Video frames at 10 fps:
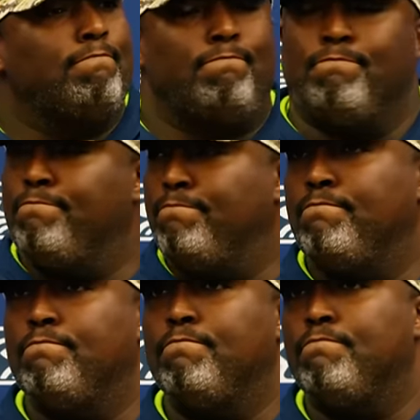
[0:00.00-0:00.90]
Uh, have you
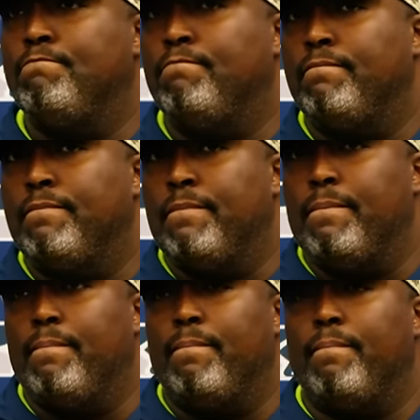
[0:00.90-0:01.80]
seen,
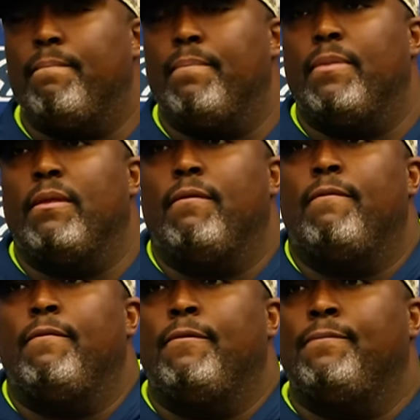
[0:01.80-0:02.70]
Clint, any
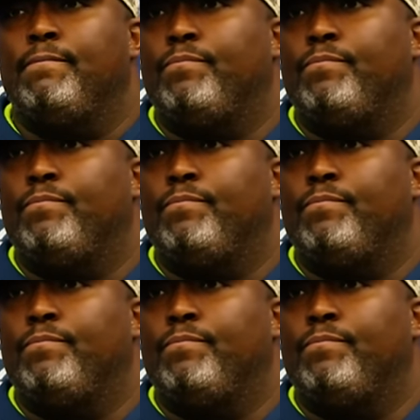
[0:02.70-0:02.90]
signs that